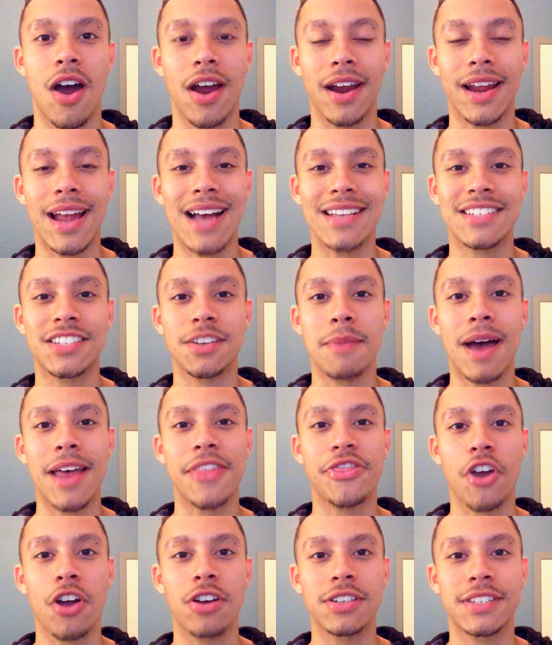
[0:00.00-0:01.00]
All right guys, so my
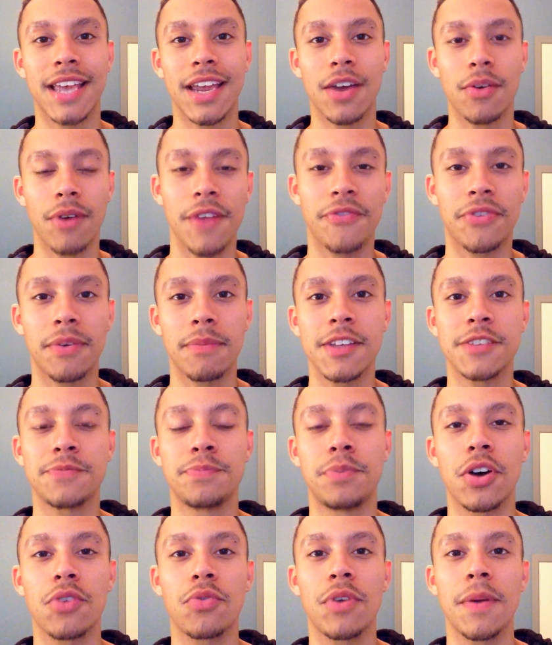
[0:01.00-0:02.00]
third takeaway from this
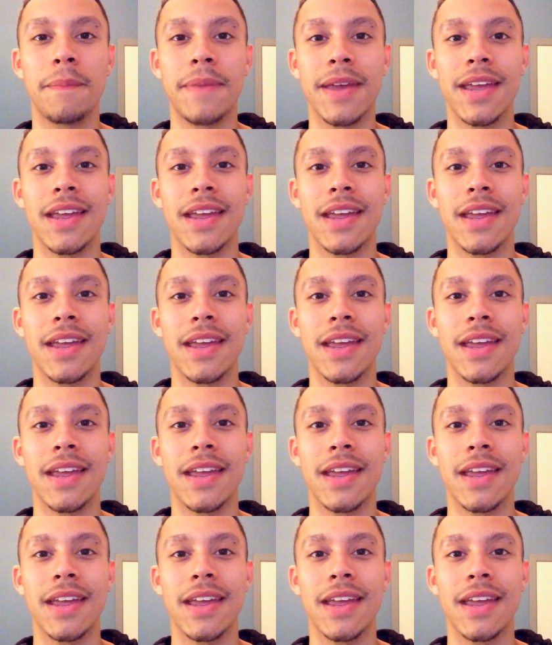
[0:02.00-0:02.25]
book would